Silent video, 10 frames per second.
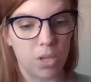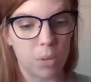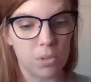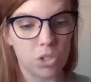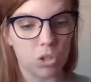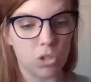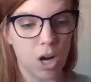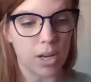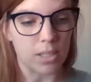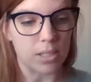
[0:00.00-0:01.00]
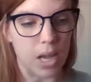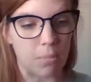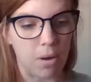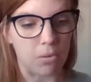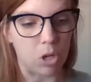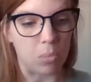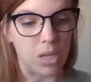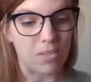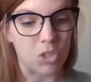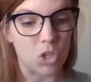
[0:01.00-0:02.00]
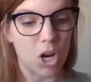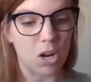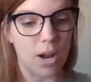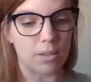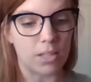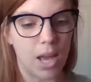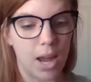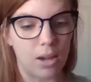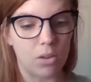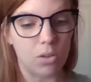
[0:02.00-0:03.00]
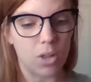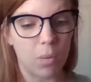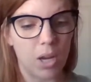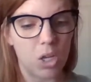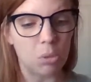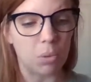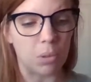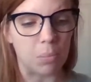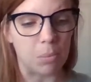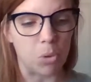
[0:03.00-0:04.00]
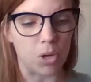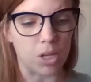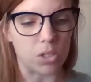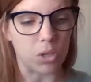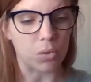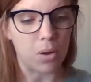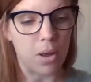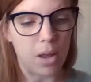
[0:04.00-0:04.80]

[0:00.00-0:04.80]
It was still dark inside my room and even darker outside, though I knew it would be morning soon.